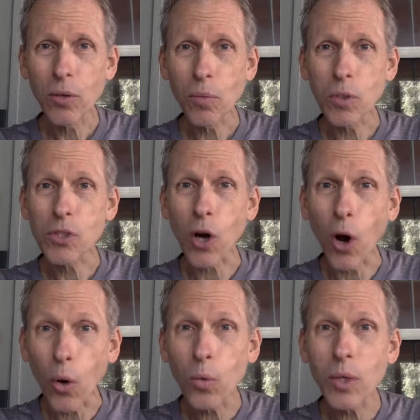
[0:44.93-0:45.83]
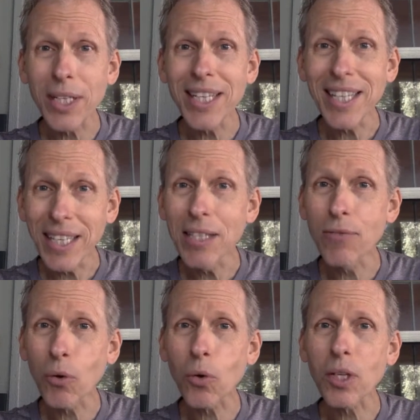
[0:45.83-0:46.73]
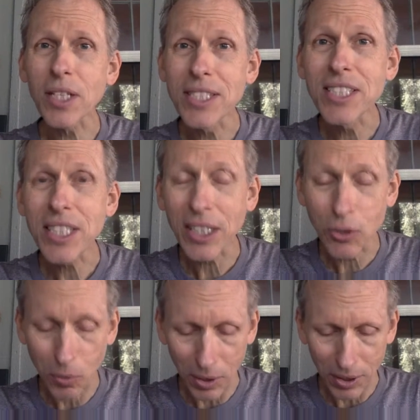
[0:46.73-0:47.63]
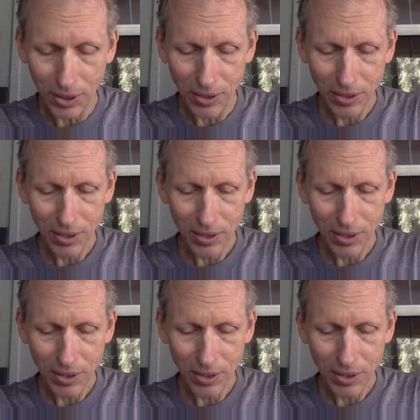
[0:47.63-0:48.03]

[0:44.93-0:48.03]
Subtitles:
was only evil continually.